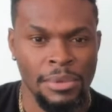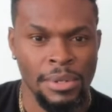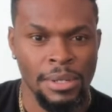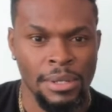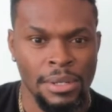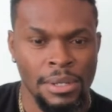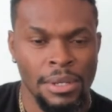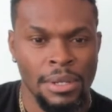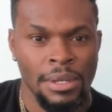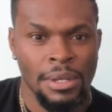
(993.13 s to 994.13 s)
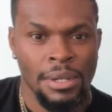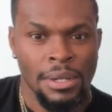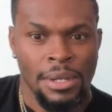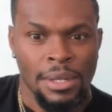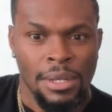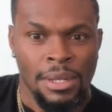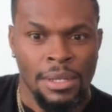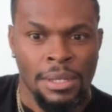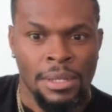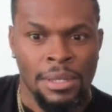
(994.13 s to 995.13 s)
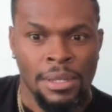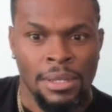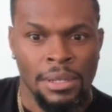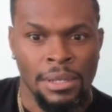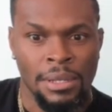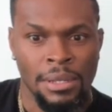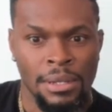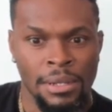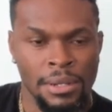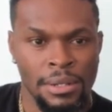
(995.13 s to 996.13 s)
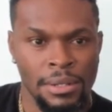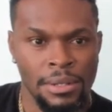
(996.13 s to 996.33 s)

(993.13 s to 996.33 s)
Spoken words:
This person isn't speaking.